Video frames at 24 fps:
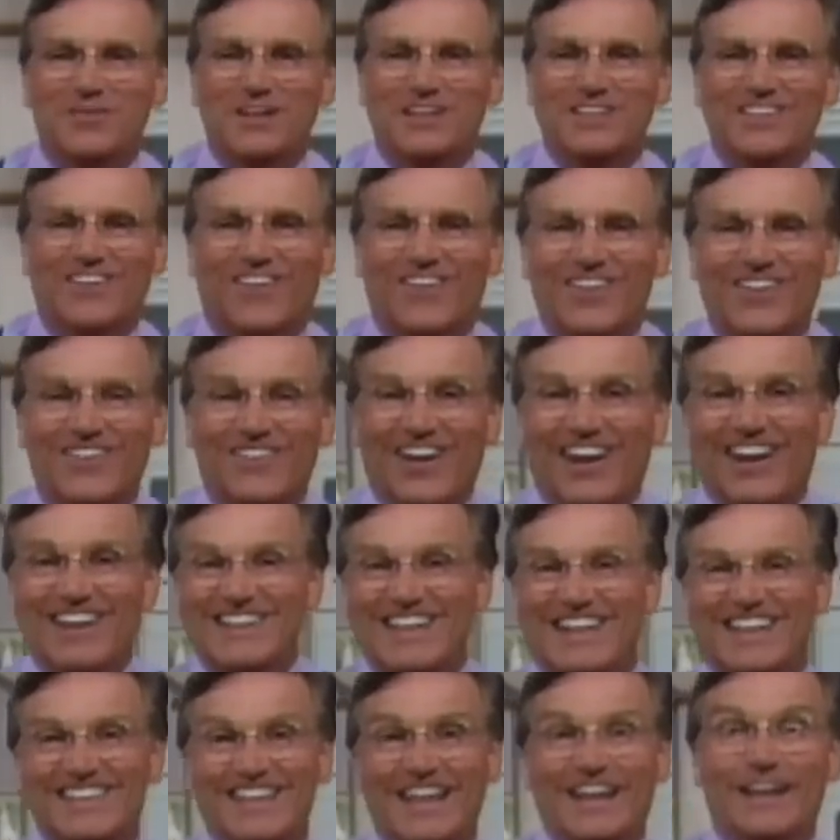with your
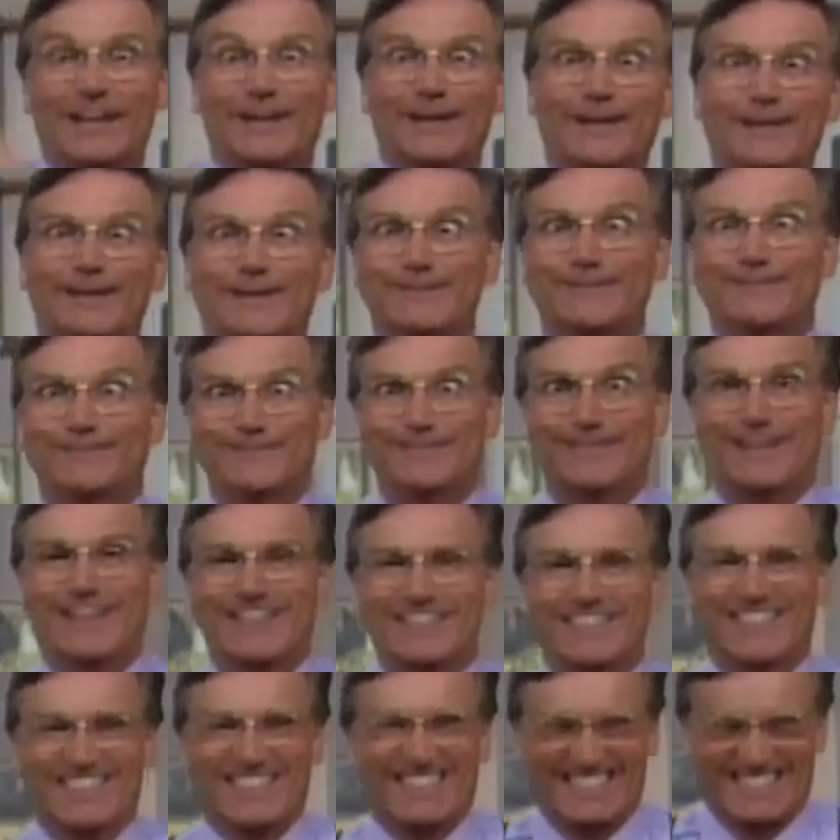karate thing, and they go
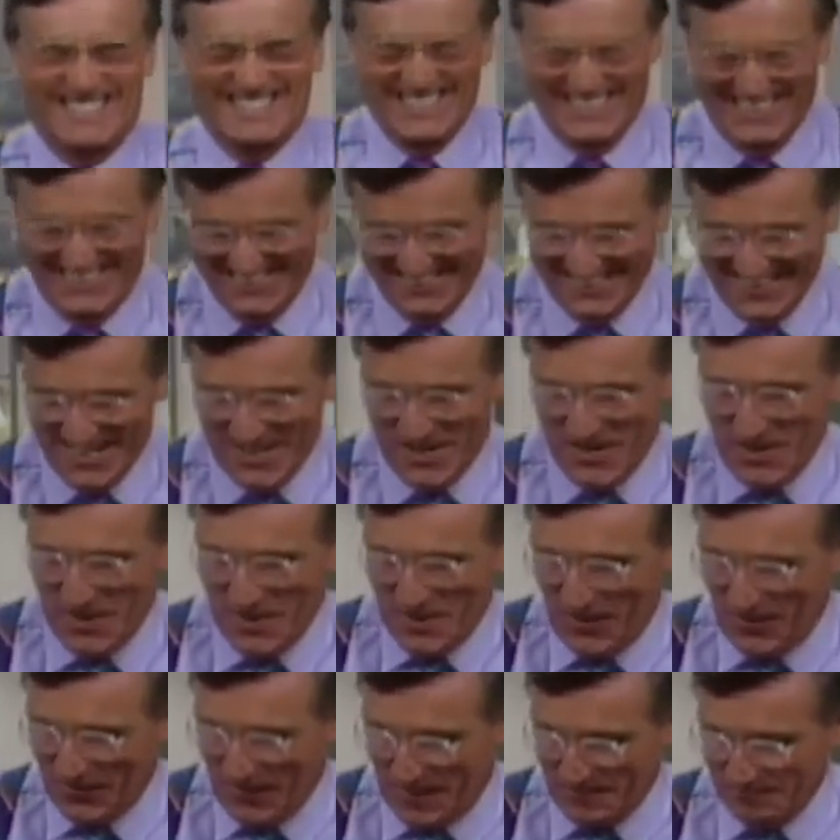like this.
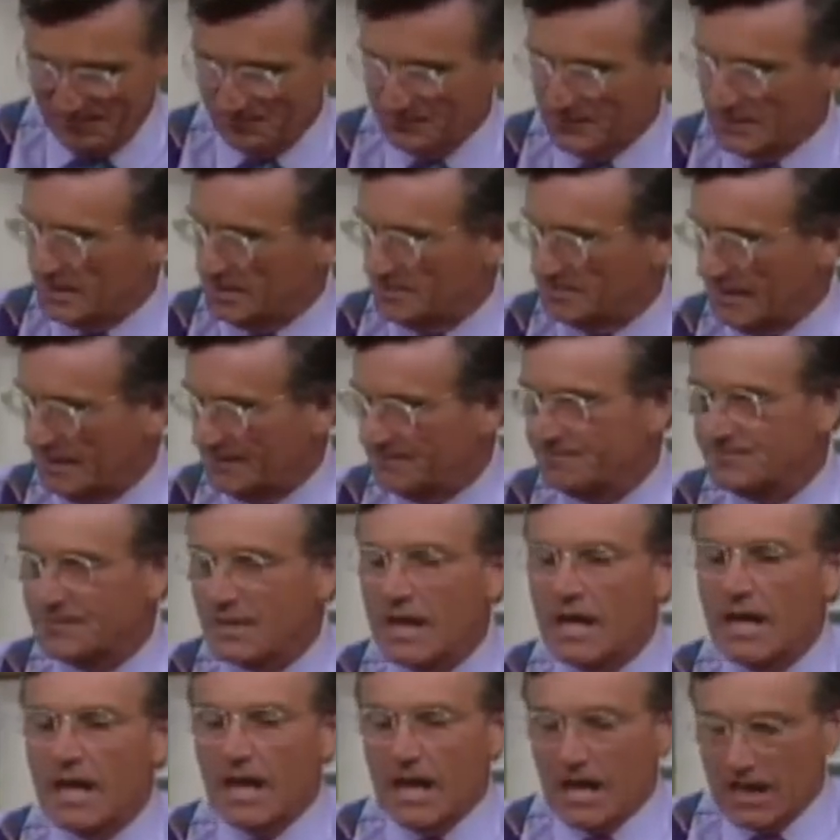All right,
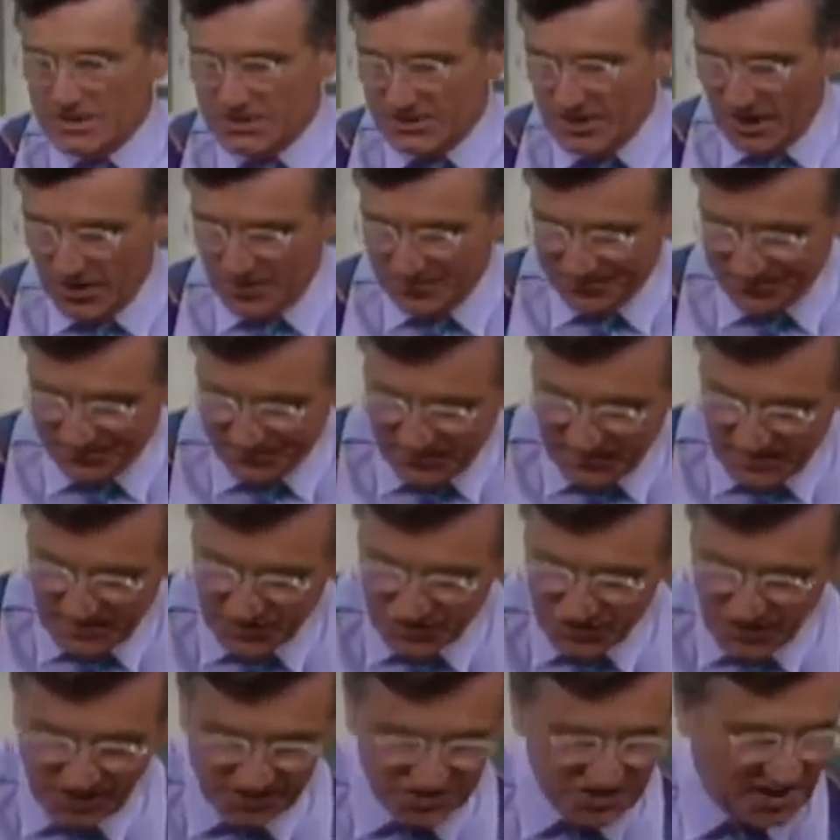so
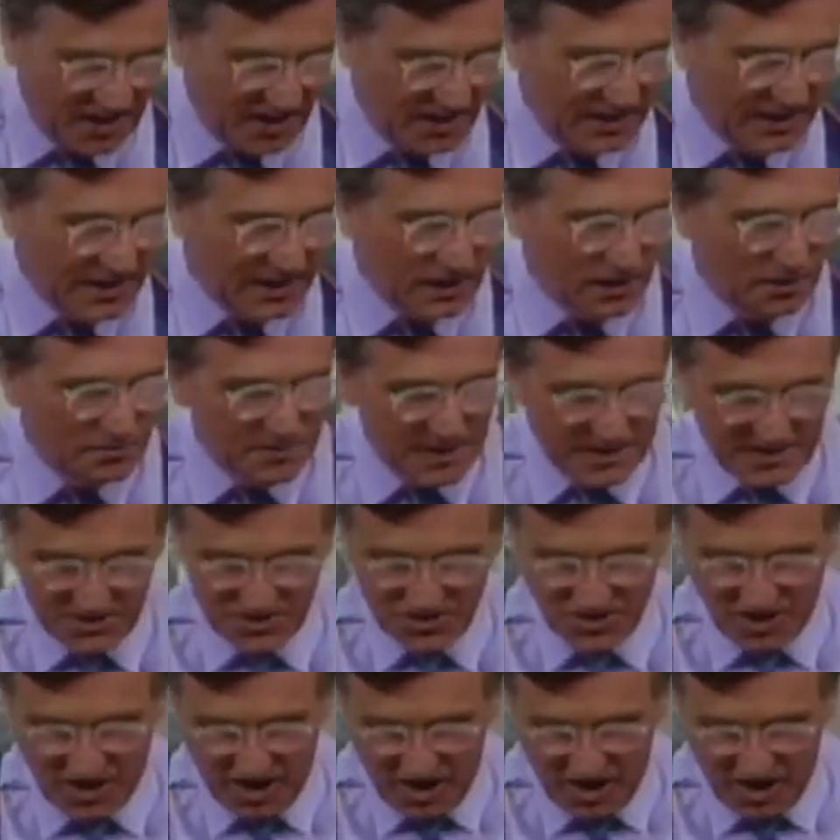just a little bit